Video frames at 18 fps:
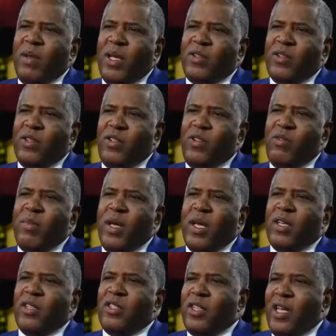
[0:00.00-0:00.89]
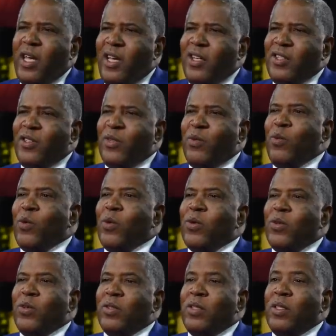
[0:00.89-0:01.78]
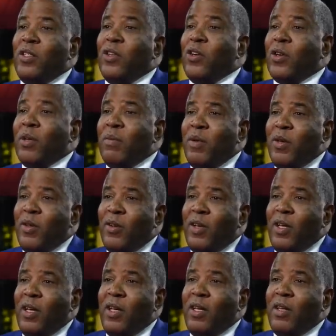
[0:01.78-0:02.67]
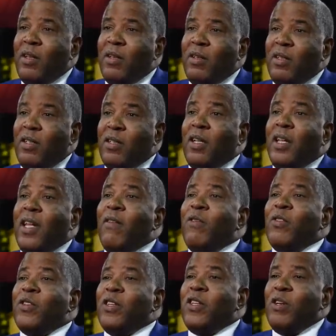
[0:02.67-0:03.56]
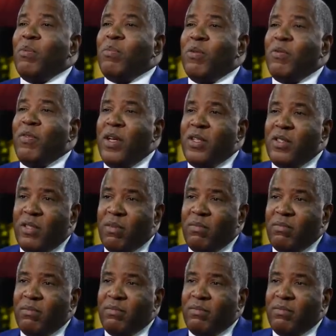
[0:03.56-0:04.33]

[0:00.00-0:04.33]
make sure you make a change in the world, in your community, leveraging your profession?